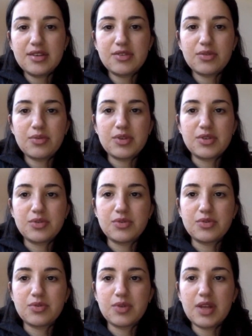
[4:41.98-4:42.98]
which was
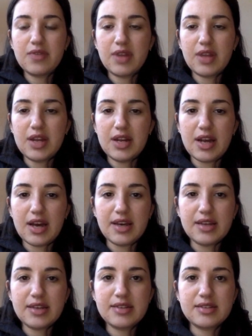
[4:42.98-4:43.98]
really, really
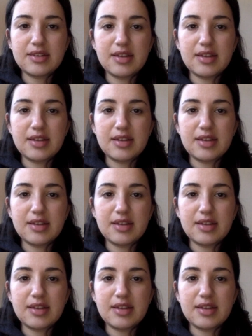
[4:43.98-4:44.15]
nice.